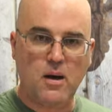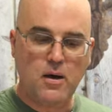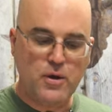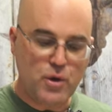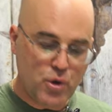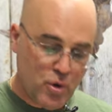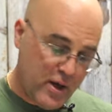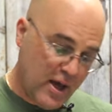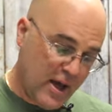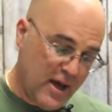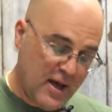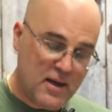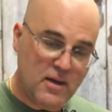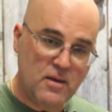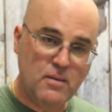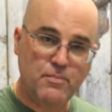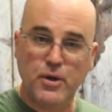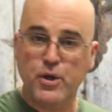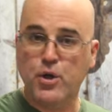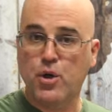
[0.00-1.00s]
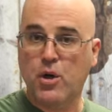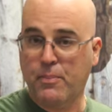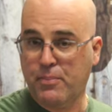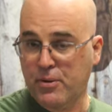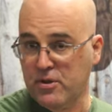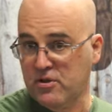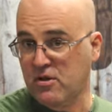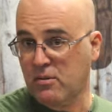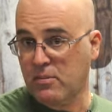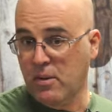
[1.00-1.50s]
Uh, you can, but
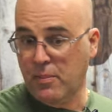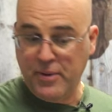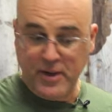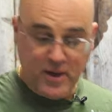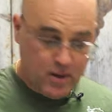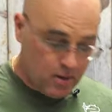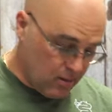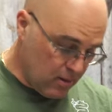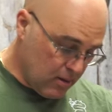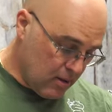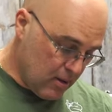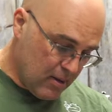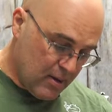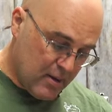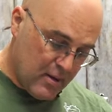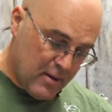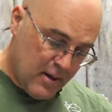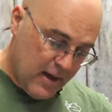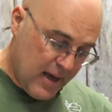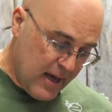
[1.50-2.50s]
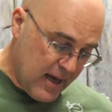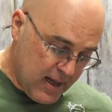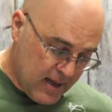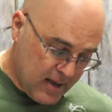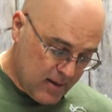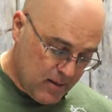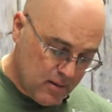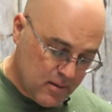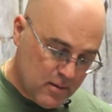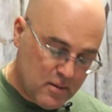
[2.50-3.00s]
you could put some up here.
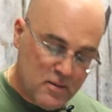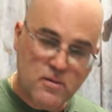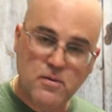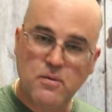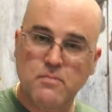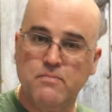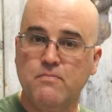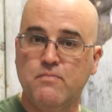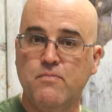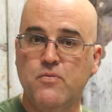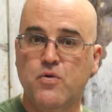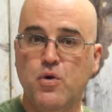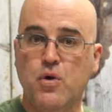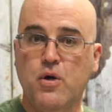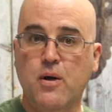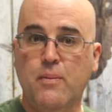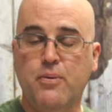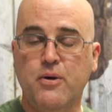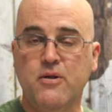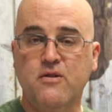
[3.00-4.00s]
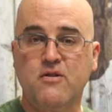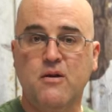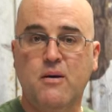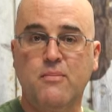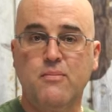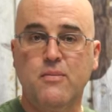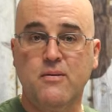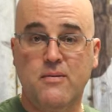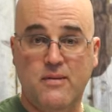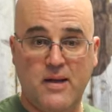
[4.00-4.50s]
And you could
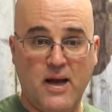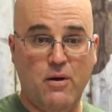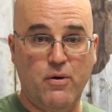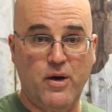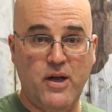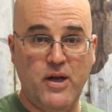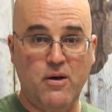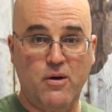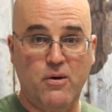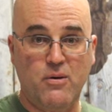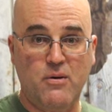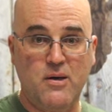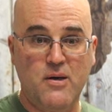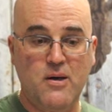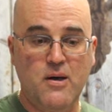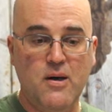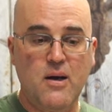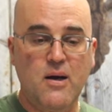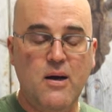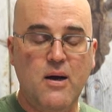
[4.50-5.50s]
put some down here.